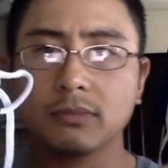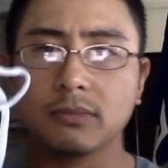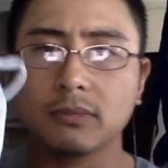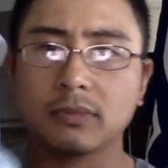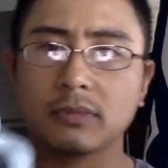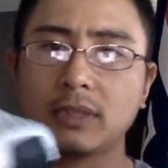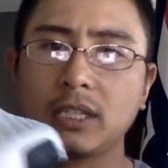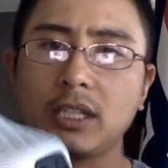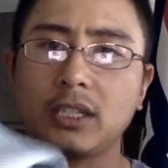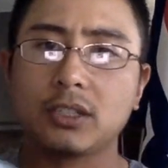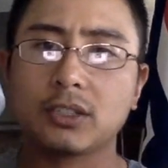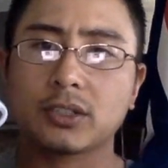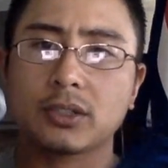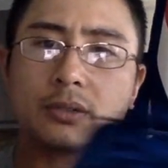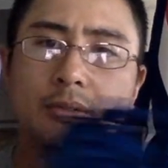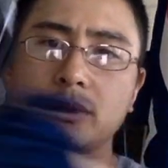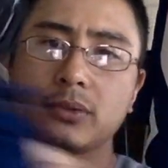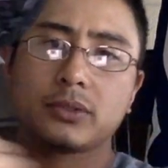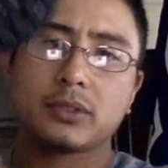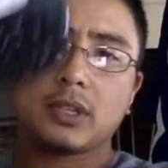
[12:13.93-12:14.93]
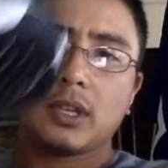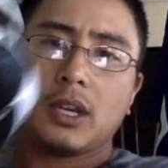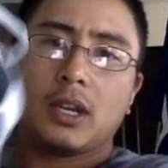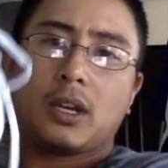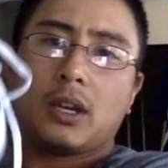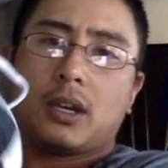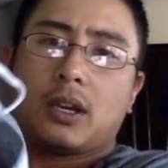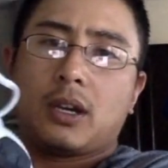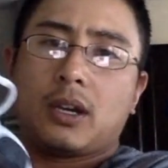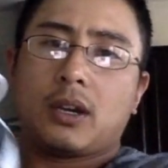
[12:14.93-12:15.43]
These shoes
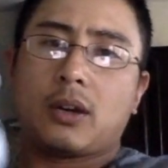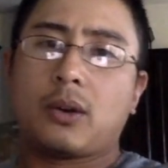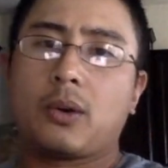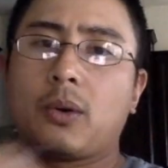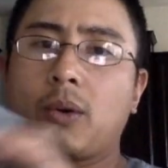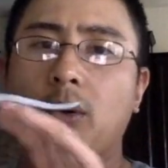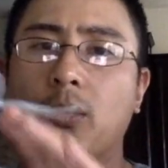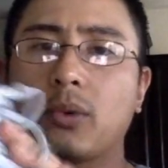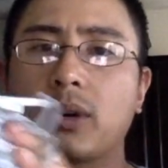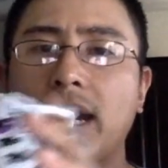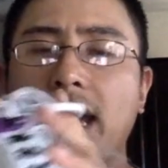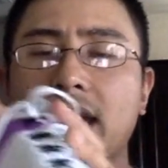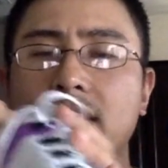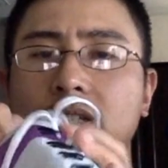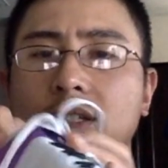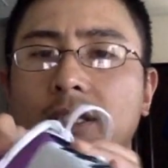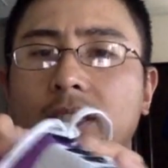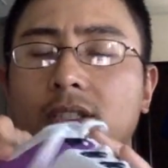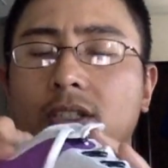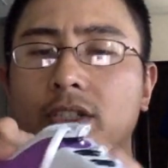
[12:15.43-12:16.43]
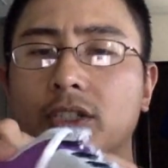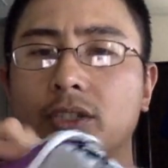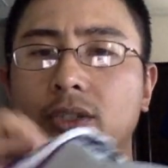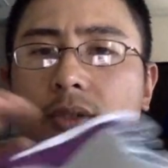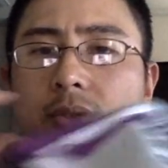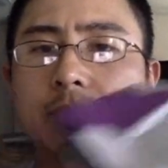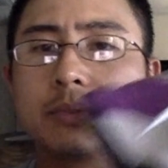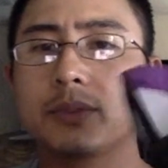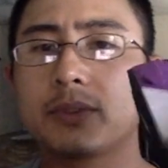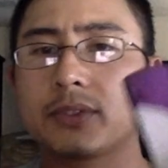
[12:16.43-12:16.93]
were actually the
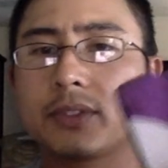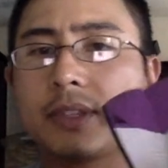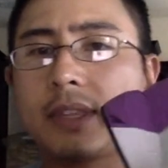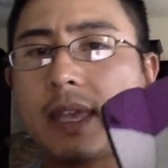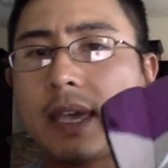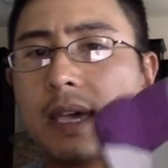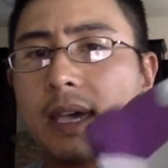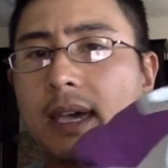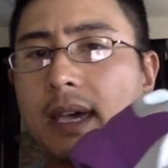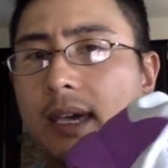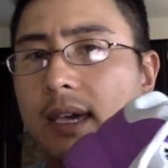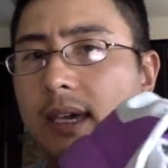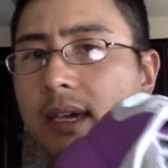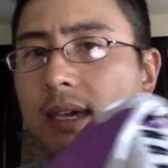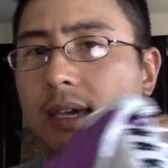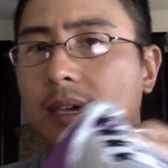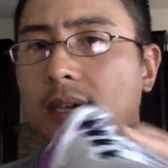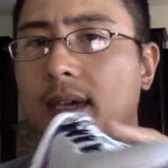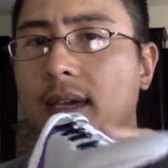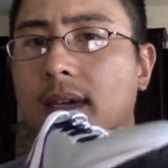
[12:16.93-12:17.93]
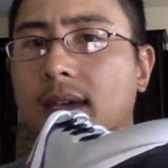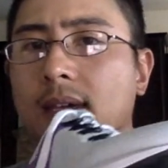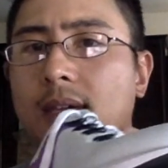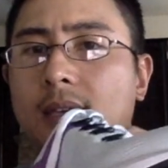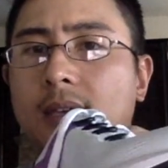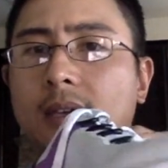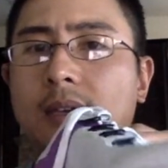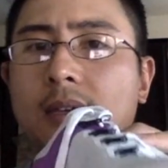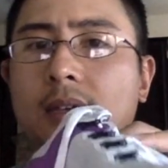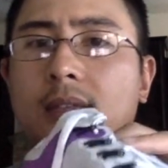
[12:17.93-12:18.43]
shoes that
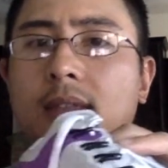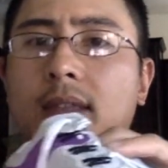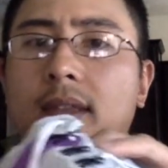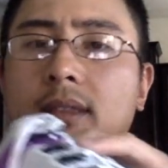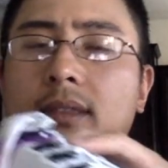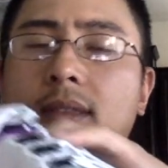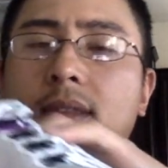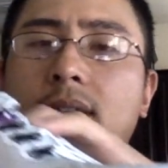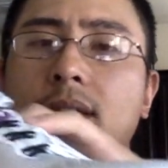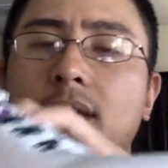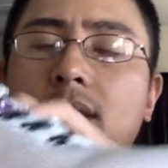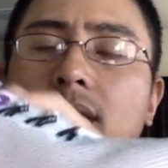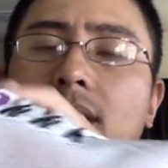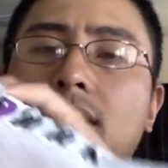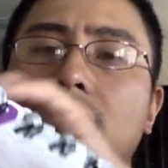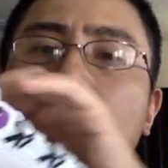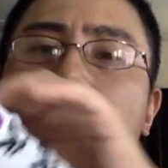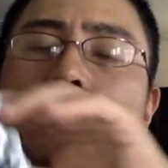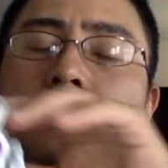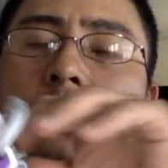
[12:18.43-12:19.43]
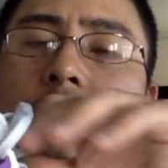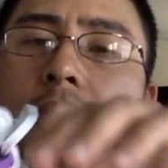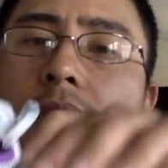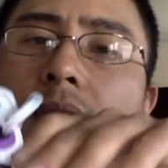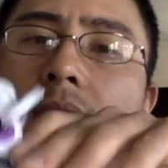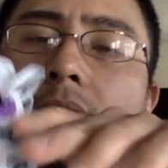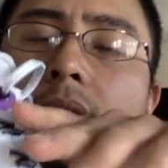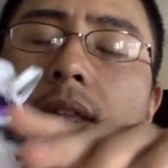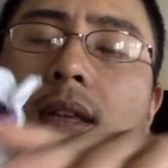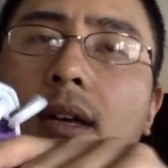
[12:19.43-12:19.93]
the
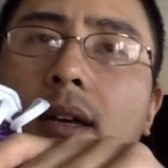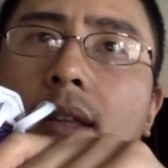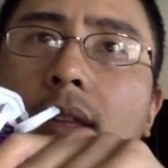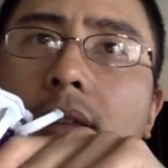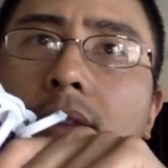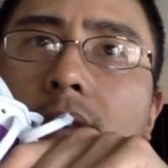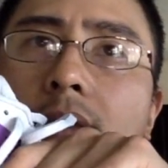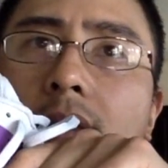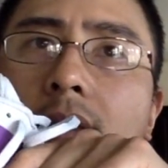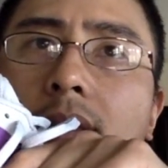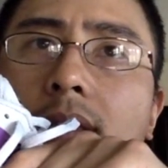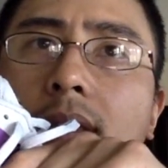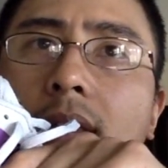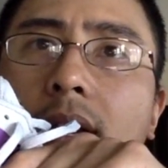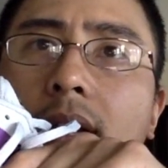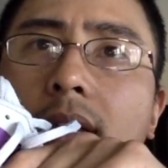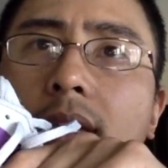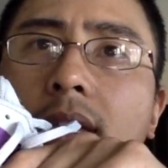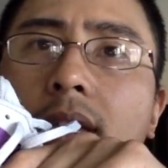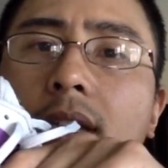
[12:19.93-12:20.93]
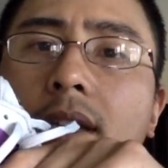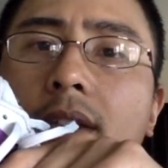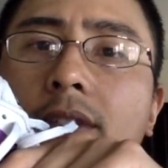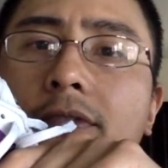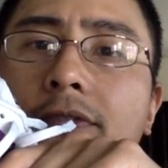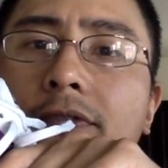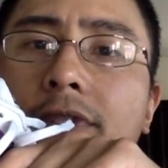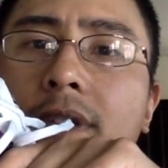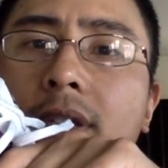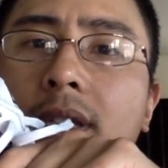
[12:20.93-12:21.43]
Nike
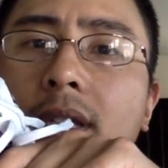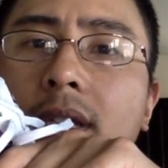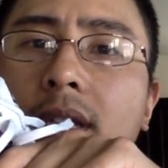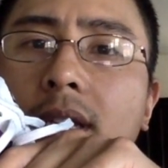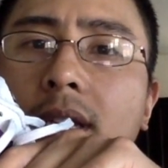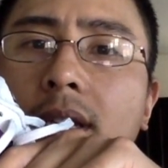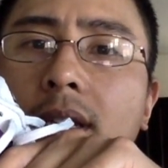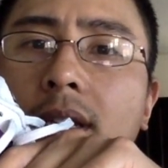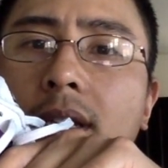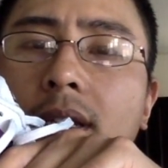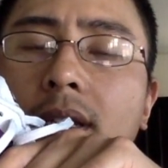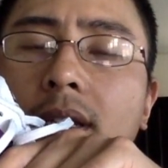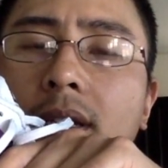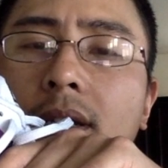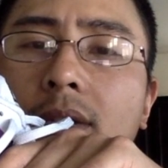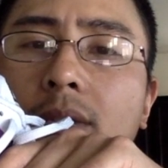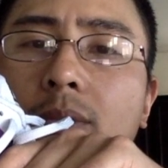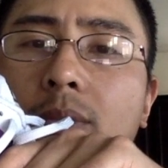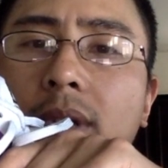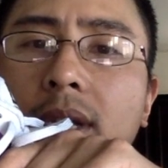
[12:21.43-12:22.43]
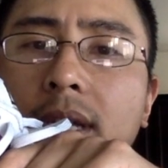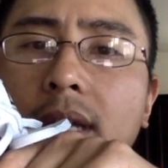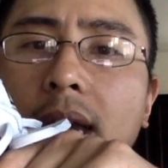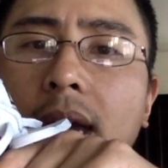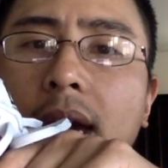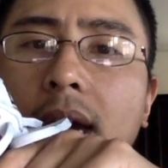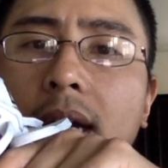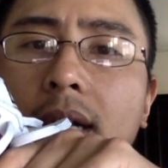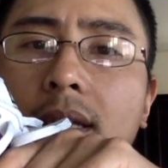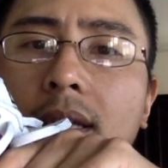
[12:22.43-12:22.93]
Infinity
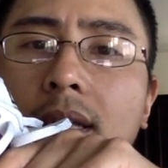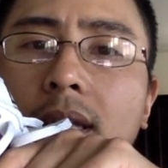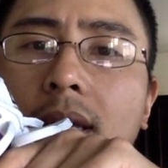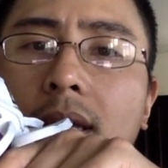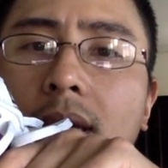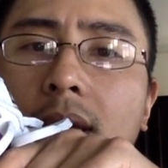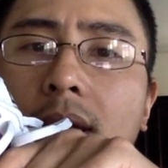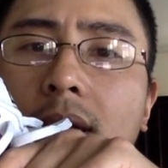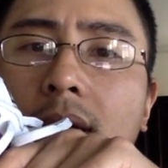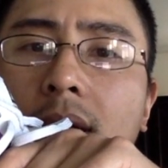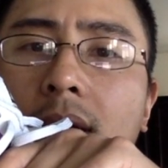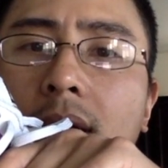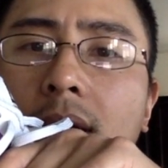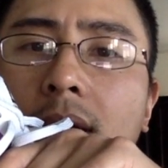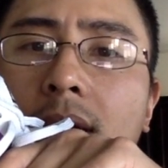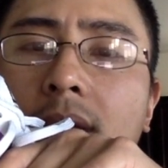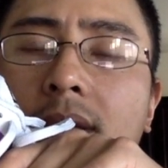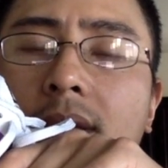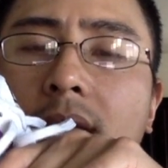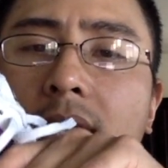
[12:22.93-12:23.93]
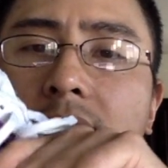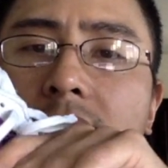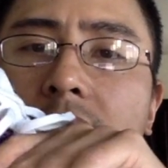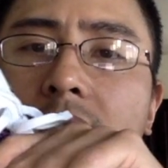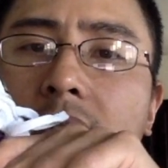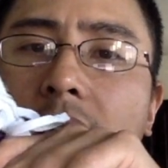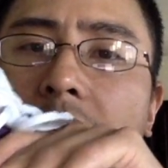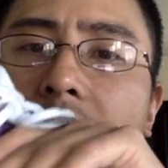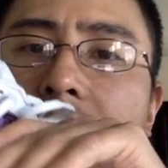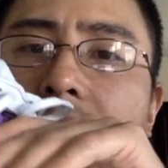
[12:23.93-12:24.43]
React tested
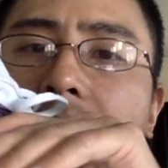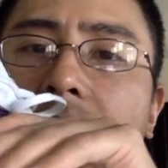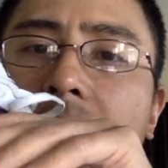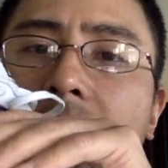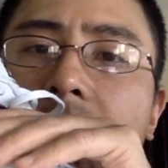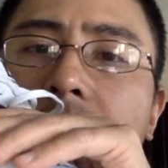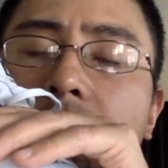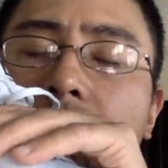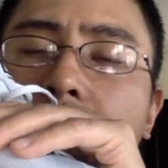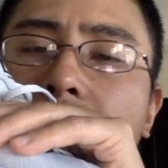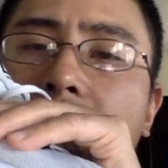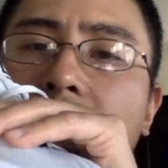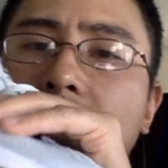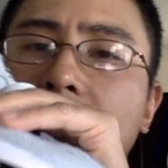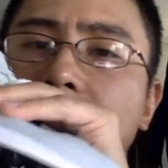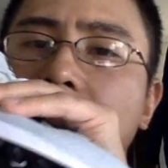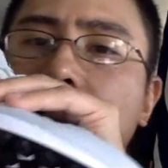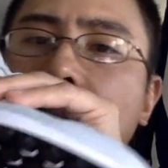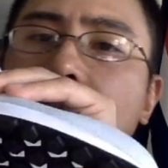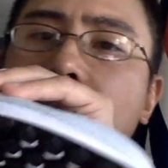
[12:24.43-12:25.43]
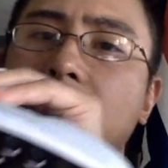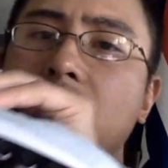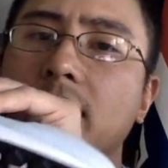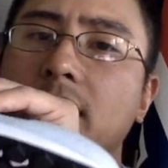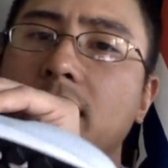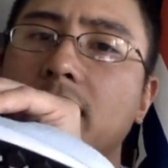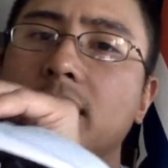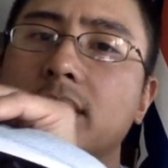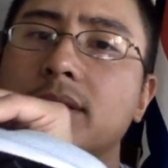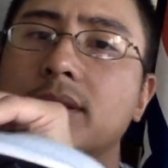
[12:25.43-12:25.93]
against or made a study
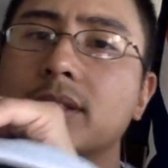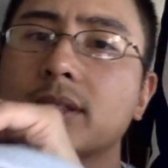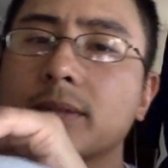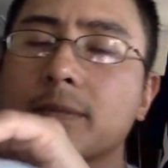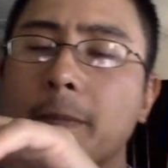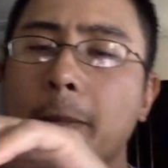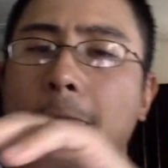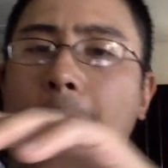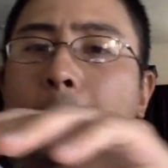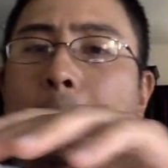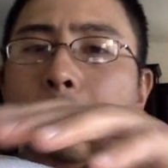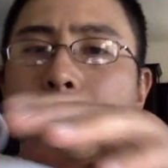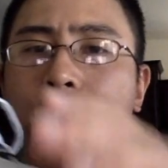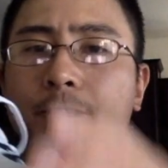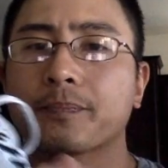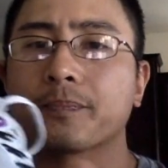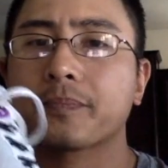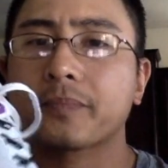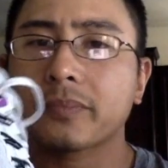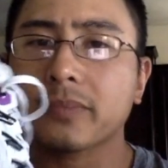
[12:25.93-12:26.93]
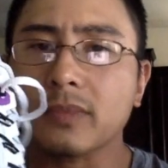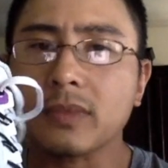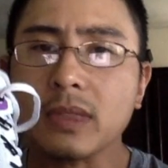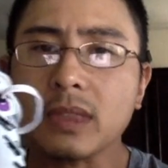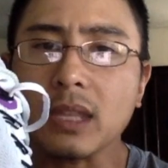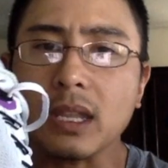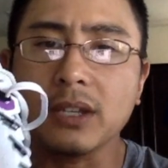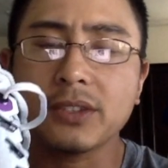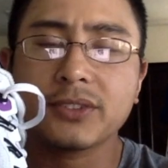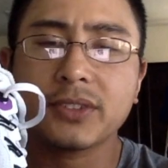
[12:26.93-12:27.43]
against,
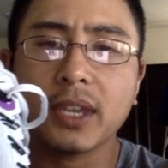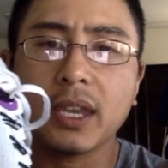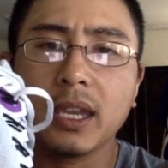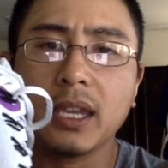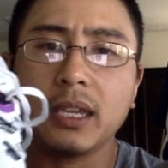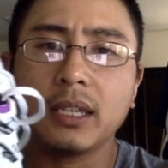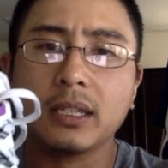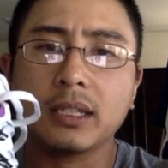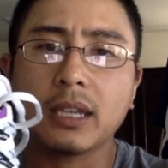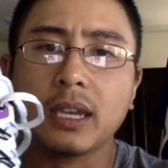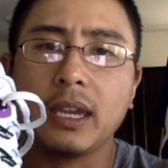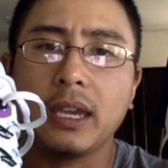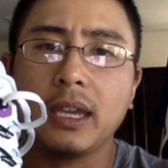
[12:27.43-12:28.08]
saying